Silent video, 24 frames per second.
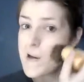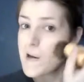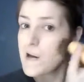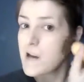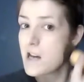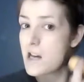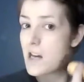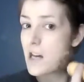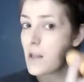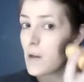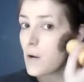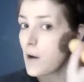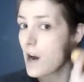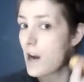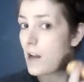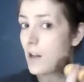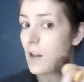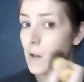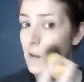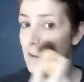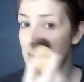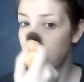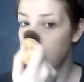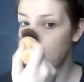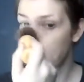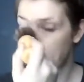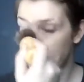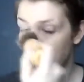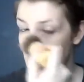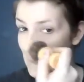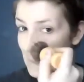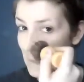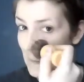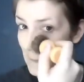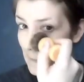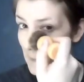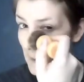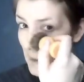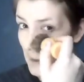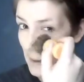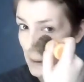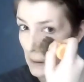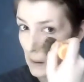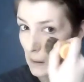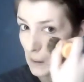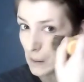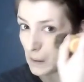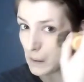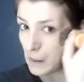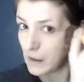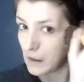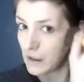Either I look super duper pale.